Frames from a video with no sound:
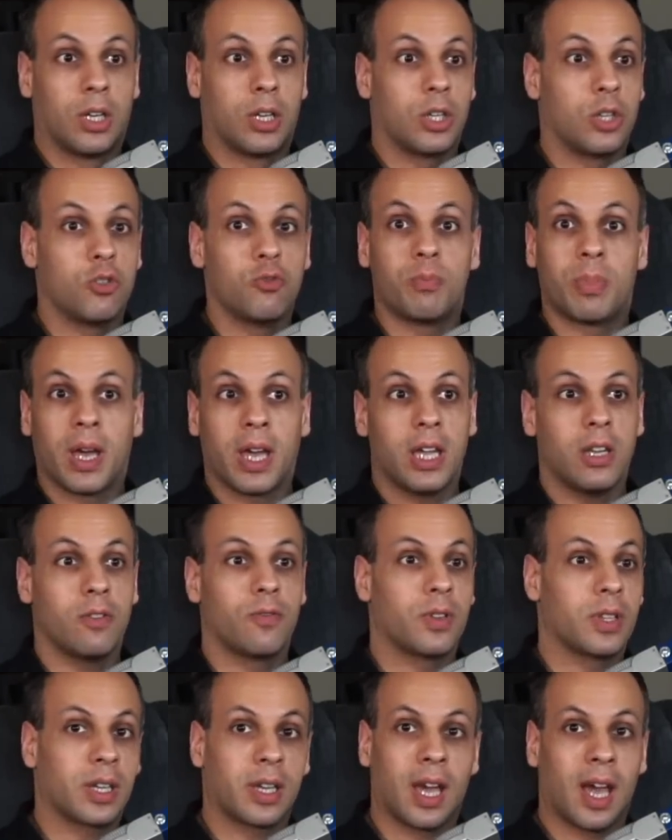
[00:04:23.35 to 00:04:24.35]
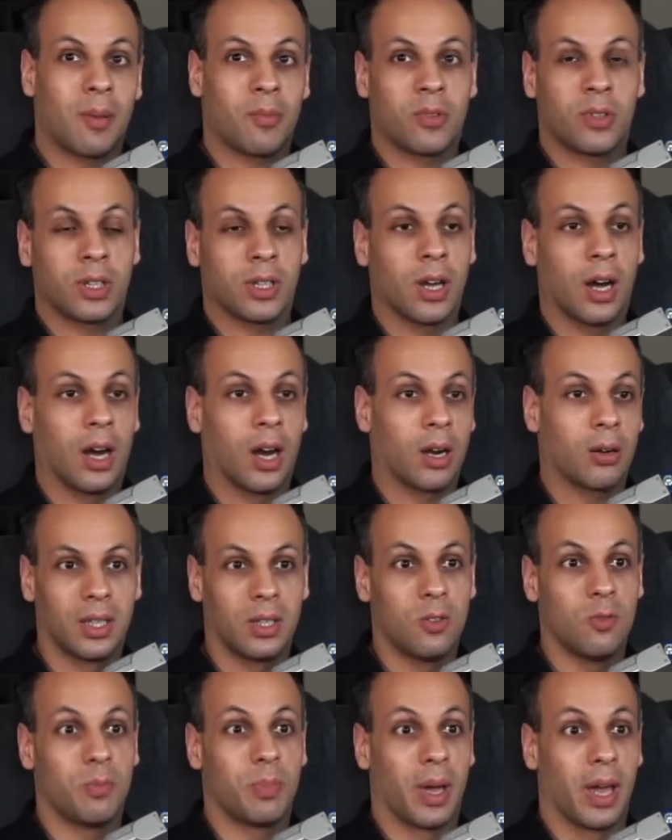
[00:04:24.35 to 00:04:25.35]
You paid for the camera in the car,
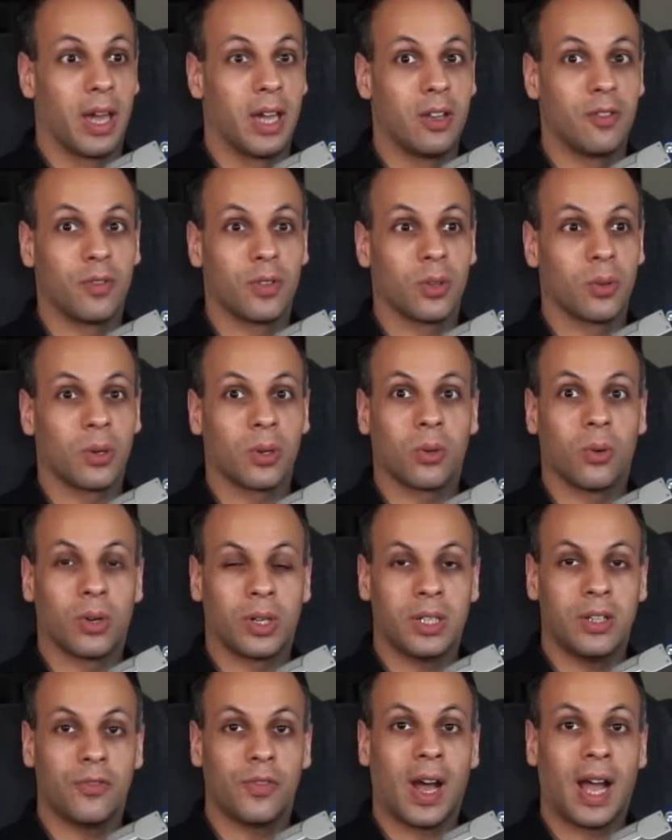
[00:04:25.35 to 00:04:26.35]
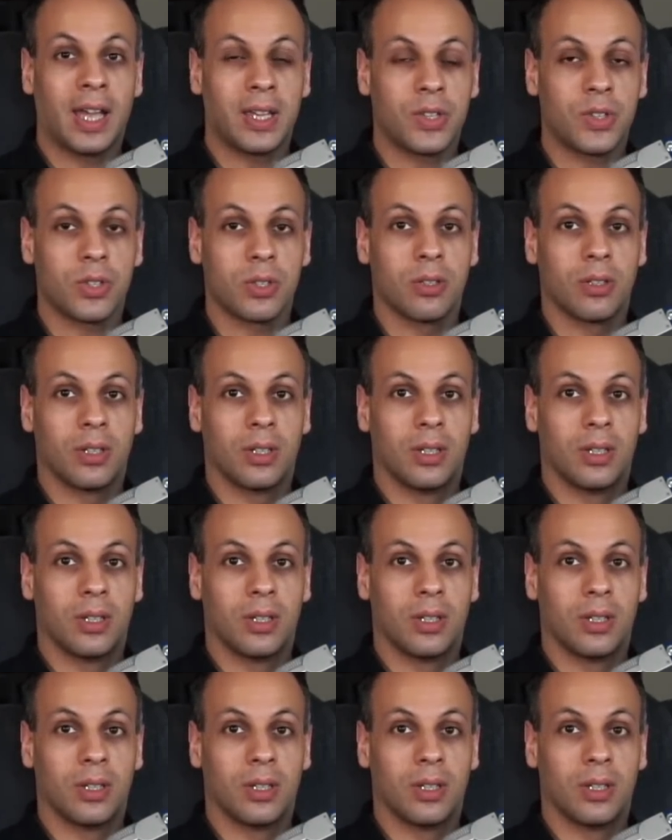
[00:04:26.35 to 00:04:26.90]
you paid for the recording device,